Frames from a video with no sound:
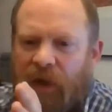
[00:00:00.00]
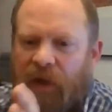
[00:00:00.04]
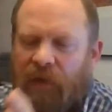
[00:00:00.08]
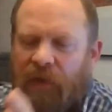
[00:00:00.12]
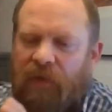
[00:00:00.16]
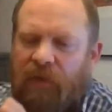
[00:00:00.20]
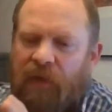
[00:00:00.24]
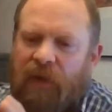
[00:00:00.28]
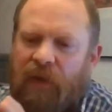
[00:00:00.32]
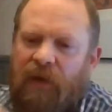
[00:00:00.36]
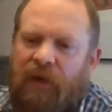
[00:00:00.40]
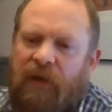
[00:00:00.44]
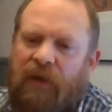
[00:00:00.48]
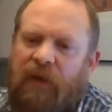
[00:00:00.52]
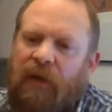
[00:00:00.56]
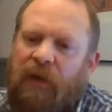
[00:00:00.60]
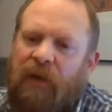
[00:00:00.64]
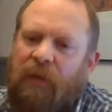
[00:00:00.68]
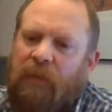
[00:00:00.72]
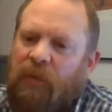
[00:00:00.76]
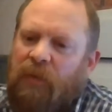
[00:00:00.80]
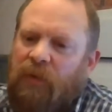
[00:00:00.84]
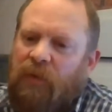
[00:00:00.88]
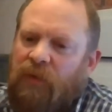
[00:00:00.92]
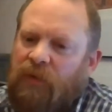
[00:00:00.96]
and then
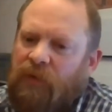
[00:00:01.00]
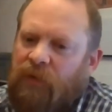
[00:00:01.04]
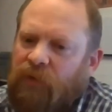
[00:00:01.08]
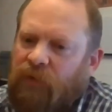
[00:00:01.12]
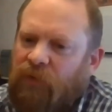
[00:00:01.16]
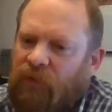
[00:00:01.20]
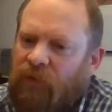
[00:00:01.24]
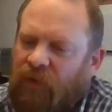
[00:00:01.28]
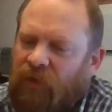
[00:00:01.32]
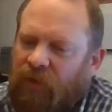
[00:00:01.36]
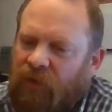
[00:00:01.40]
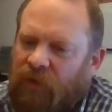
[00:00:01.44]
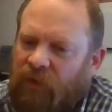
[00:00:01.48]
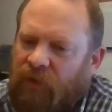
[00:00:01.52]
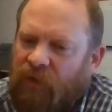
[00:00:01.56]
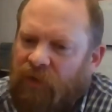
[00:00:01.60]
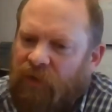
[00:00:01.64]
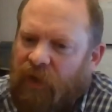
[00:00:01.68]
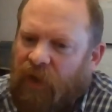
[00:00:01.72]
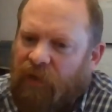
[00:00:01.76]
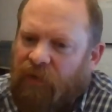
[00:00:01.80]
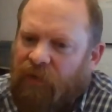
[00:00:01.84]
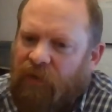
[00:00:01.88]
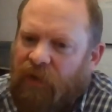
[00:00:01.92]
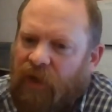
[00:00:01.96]
a more loose
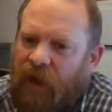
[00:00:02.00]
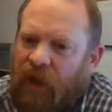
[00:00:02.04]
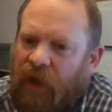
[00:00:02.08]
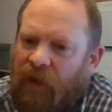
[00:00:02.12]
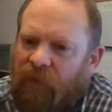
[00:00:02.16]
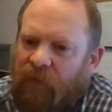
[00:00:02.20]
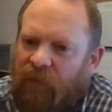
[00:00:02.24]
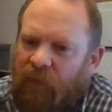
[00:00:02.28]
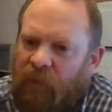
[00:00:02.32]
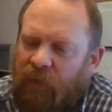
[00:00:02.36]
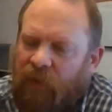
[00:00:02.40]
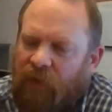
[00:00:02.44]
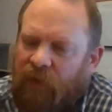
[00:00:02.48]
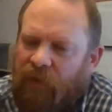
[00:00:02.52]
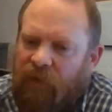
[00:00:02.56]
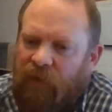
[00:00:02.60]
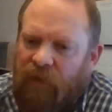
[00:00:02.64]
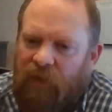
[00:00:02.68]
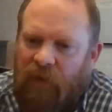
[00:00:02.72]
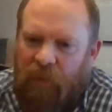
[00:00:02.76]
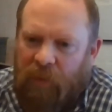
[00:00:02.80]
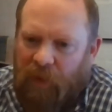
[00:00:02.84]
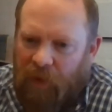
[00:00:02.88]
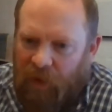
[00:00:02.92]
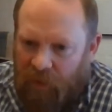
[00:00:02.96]
discussion
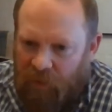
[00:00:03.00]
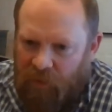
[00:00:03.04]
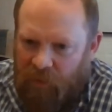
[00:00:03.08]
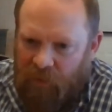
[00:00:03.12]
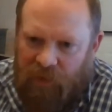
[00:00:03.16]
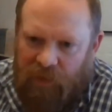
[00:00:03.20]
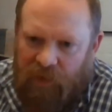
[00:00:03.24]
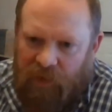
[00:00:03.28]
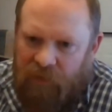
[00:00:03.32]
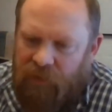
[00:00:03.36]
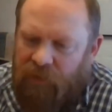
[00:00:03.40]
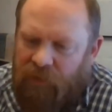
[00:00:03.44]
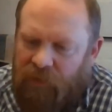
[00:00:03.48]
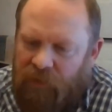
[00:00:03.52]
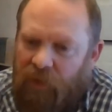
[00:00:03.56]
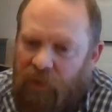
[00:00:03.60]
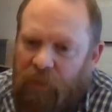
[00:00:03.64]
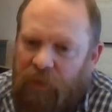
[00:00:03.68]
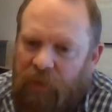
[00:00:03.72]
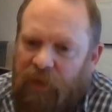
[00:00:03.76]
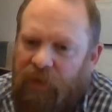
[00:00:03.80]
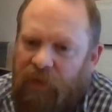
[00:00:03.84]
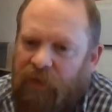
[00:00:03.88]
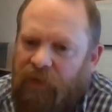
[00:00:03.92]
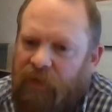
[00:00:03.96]
afterwards about whatever
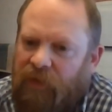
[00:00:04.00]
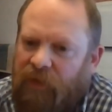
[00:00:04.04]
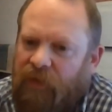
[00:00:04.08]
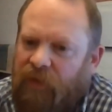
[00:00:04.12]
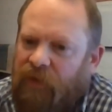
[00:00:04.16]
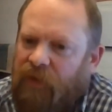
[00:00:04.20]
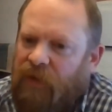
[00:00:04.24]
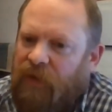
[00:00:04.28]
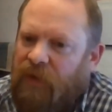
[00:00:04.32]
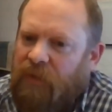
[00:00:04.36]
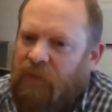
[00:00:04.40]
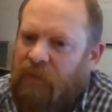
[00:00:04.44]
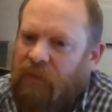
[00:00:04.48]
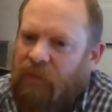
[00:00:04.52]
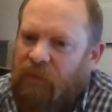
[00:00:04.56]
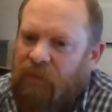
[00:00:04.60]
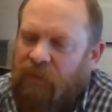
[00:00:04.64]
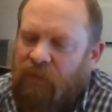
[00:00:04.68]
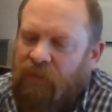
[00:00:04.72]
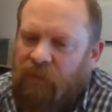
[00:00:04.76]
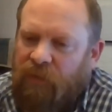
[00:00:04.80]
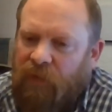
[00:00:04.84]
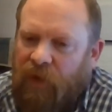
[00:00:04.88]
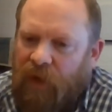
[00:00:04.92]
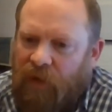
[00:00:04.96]
topics
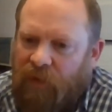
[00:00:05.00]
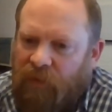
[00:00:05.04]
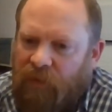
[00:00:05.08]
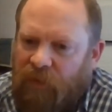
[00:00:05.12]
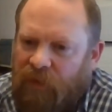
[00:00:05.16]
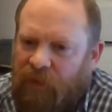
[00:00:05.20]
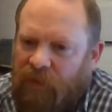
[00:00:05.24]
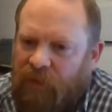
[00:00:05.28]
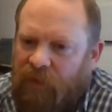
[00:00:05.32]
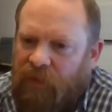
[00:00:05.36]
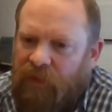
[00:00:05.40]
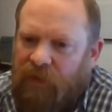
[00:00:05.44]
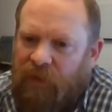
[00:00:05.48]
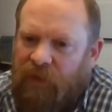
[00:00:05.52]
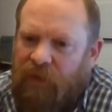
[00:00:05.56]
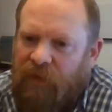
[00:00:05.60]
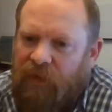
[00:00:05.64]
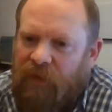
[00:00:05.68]
seem relevant.